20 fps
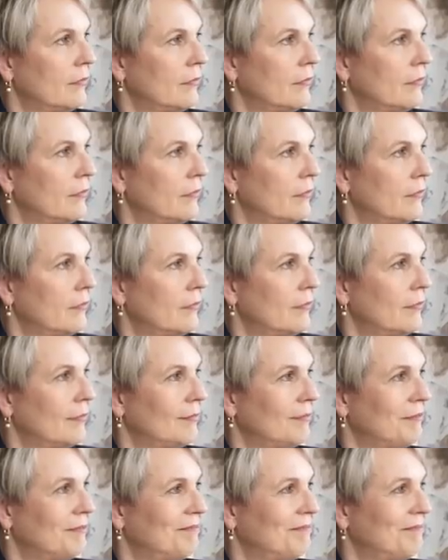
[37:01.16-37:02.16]

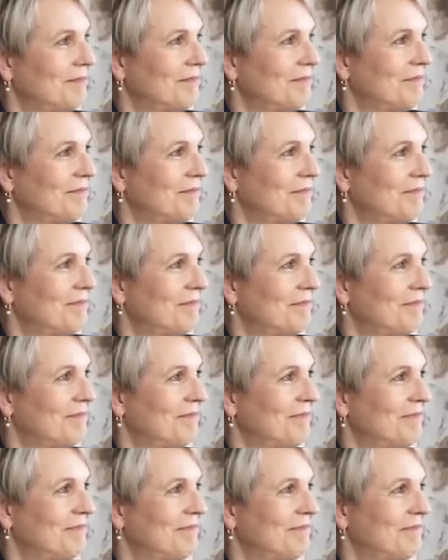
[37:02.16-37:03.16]

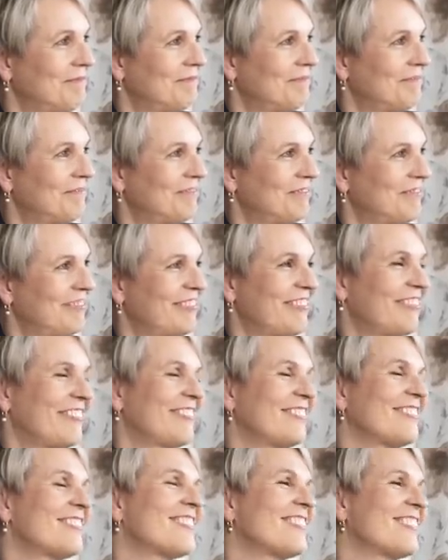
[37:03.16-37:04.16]

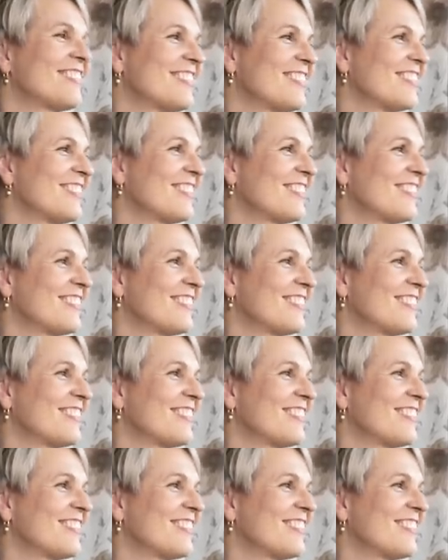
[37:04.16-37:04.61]
No words are spoken by the person on screen.